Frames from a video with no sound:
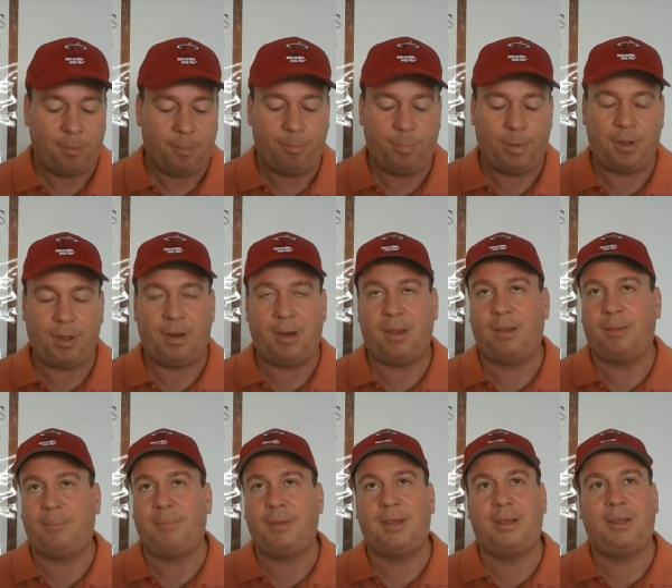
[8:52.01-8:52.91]
but
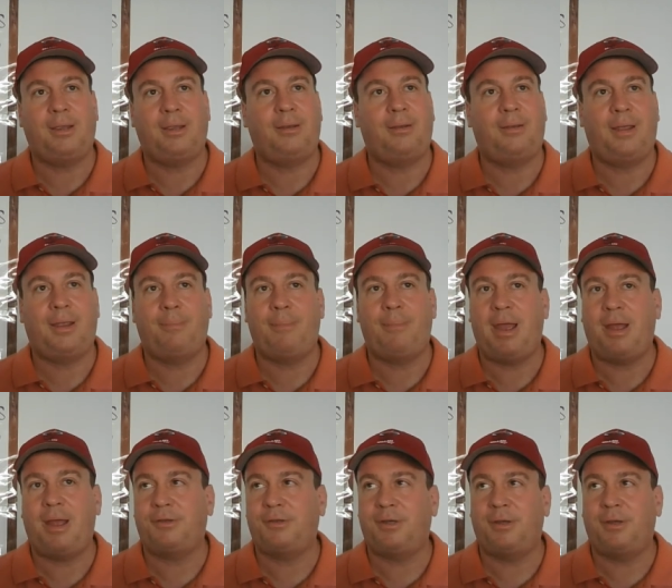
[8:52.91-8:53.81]
I mean, they
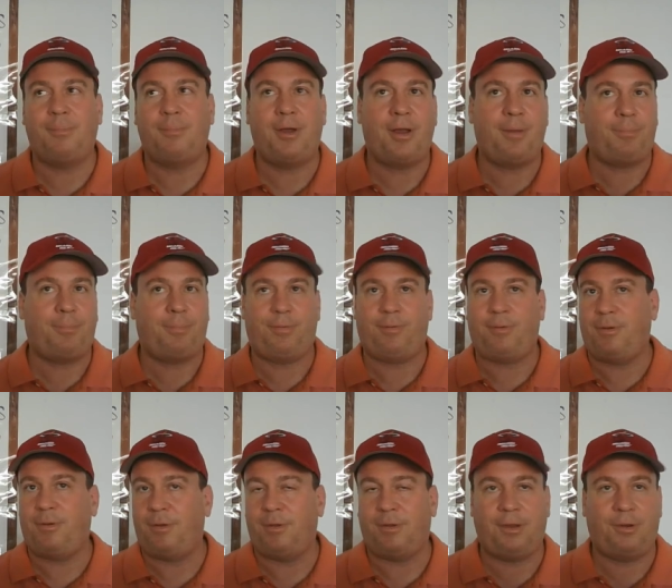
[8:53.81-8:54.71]
match him up,
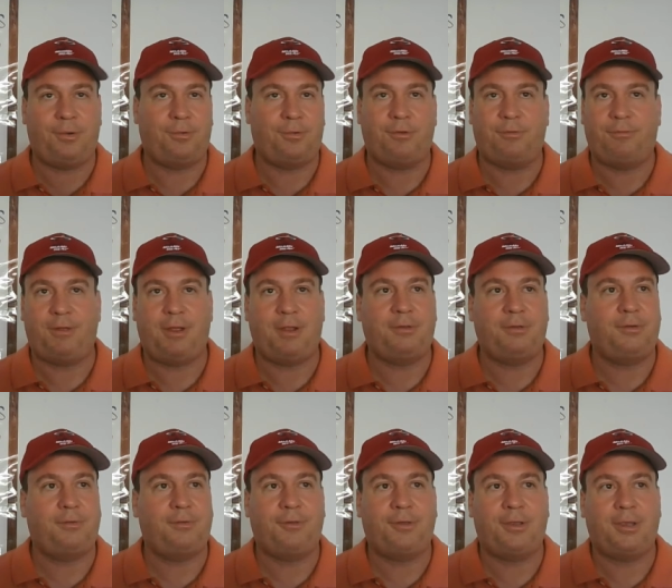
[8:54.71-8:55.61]

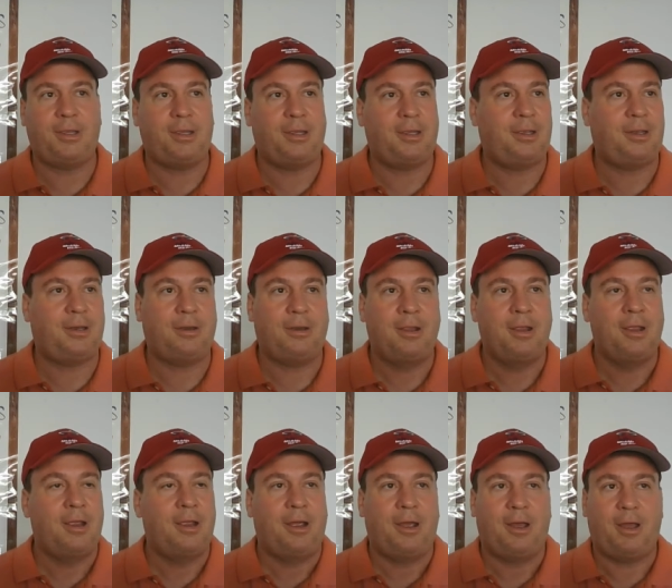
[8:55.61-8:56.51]
defensively, and
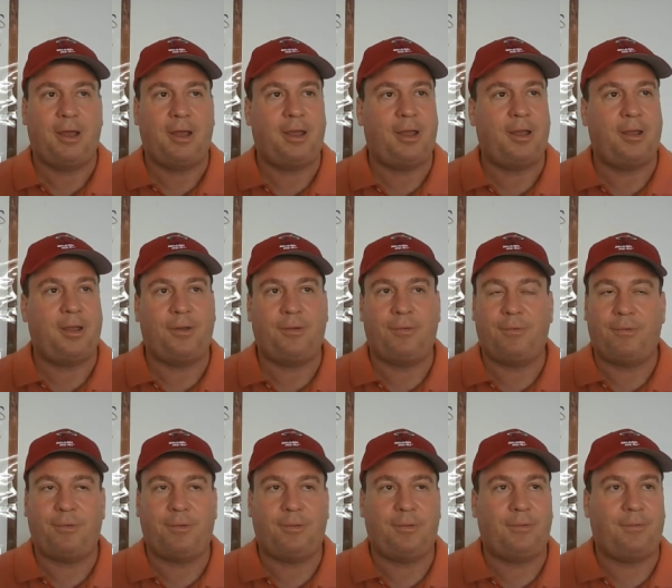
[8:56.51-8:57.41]

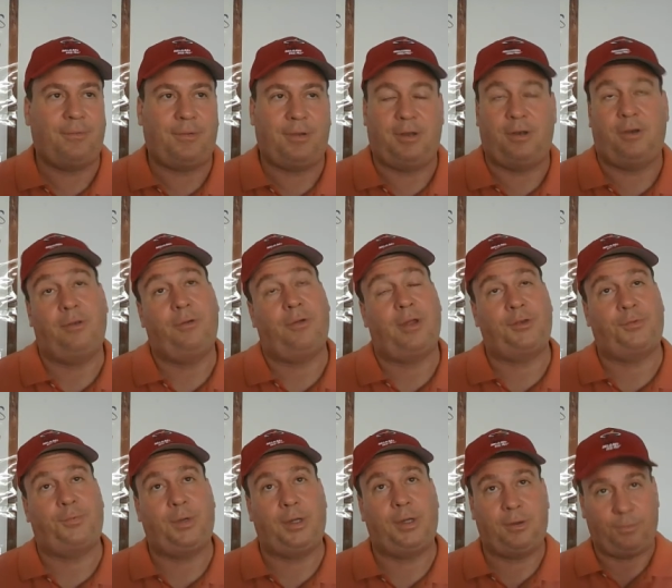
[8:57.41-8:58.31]

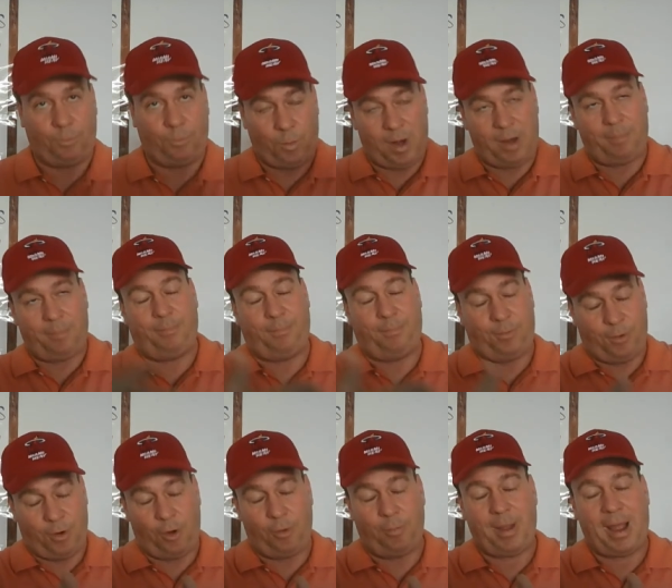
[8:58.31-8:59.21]
as we
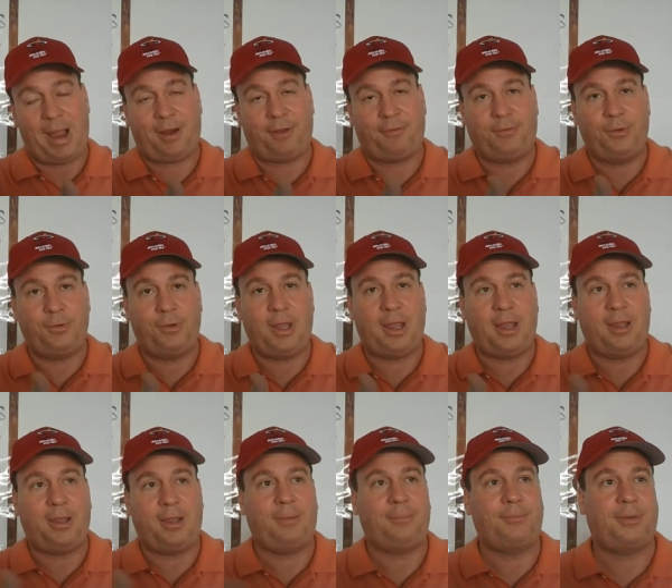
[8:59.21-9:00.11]
go back a few
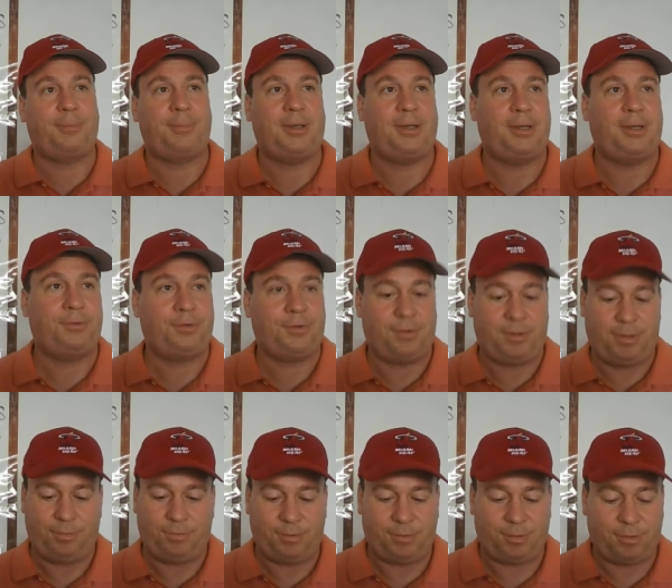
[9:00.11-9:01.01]
games, I mean, he
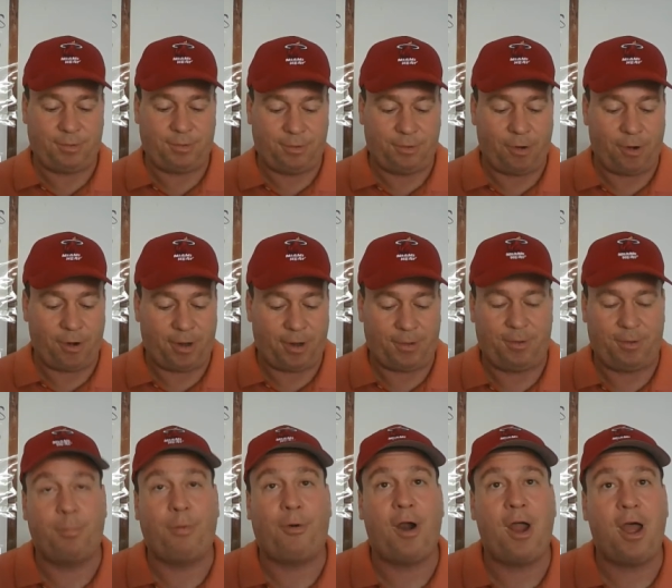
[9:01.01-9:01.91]
was
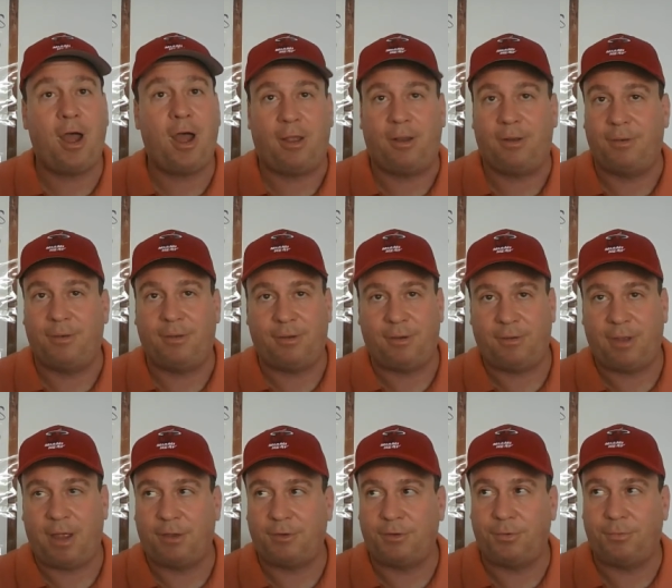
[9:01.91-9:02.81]
guarding LeBron,
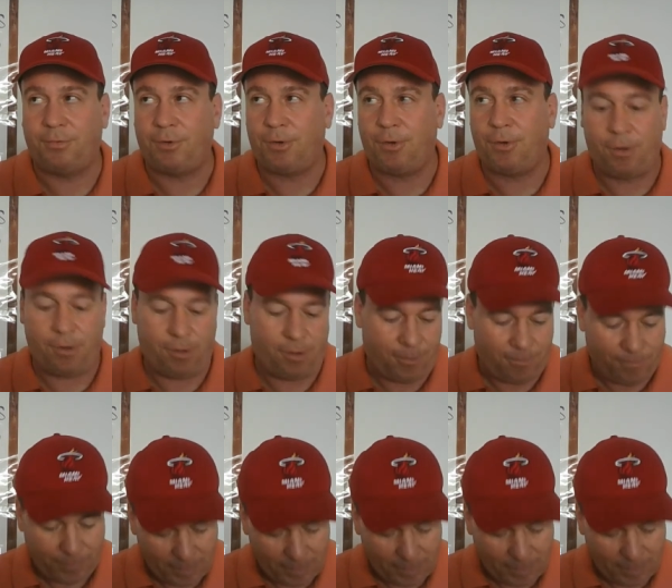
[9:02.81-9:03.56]
as you recall.